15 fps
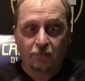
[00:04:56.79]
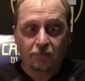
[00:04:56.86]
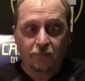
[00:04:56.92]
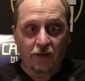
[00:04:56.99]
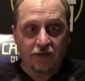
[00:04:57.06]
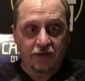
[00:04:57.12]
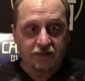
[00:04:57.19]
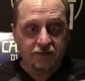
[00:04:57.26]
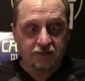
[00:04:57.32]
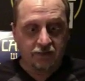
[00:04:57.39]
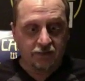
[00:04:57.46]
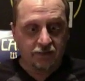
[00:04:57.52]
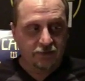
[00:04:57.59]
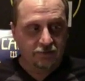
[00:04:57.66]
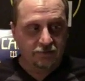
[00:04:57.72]
But
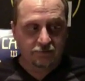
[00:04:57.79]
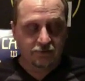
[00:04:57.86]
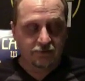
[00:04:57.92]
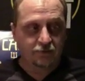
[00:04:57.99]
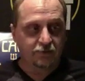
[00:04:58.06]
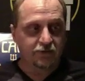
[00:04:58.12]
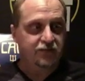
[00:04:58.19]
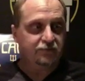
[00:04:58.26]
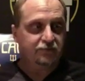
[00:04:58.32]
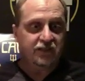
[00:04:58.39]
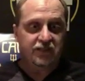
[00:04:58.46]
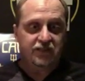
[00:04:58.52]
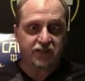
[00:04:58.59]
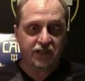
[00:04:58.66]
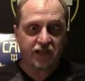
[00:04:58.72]
there was some
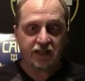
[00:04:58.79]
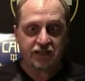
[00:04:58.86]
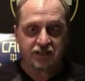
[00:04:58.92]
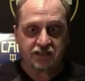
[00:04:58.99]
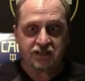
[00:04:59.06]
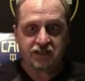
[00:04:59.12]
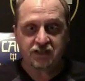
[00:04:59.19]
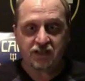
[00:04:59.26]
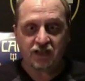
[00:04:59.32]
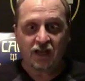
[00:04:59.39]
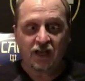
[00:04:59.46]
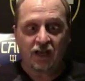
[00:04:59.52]
DJs